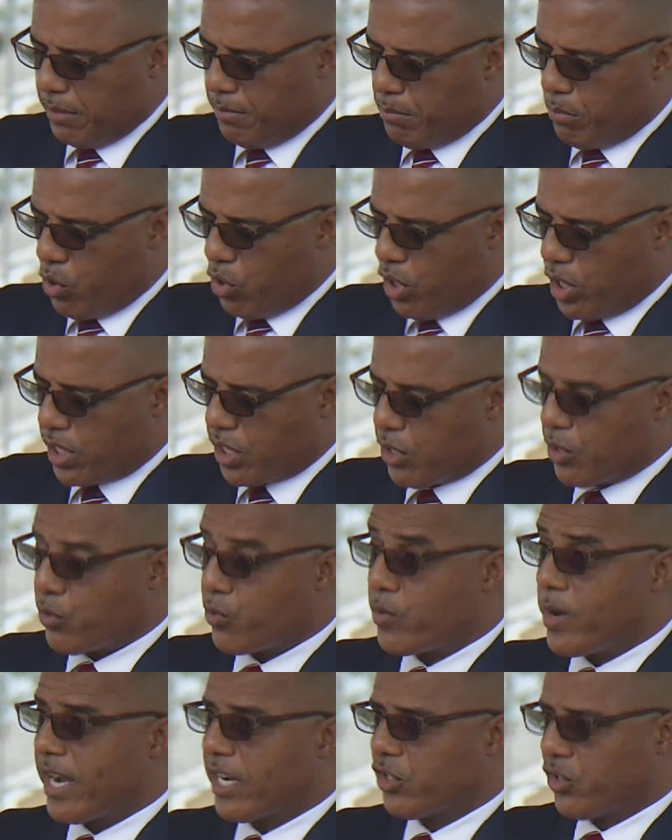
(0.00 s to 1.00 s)
a more
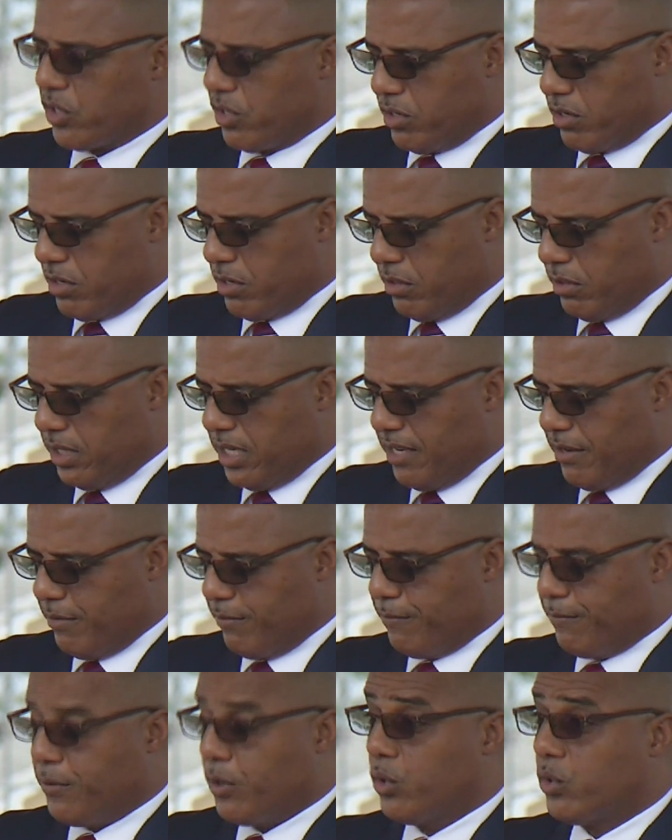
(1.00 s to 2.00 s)

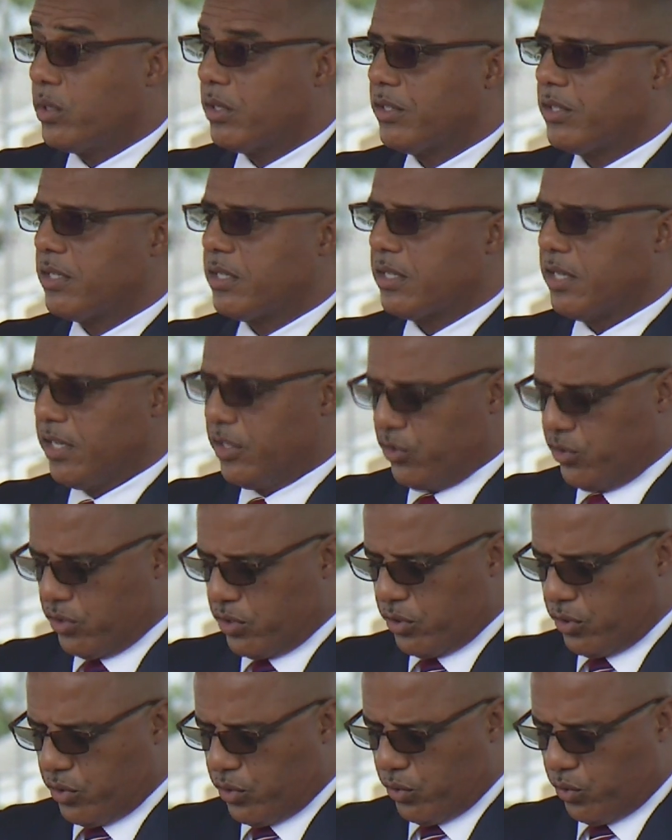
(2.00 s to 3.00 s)
correctional-focused
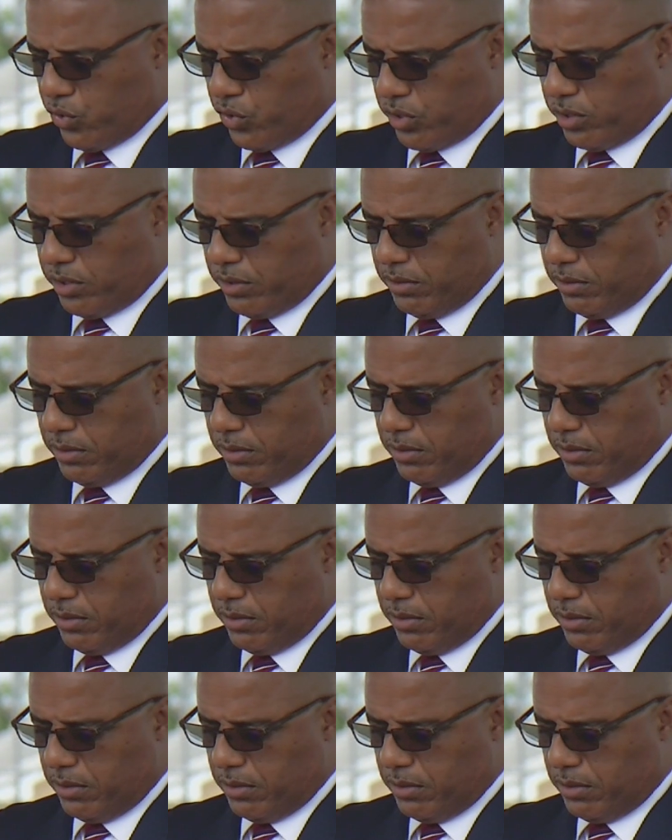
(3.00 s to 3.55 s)
institution.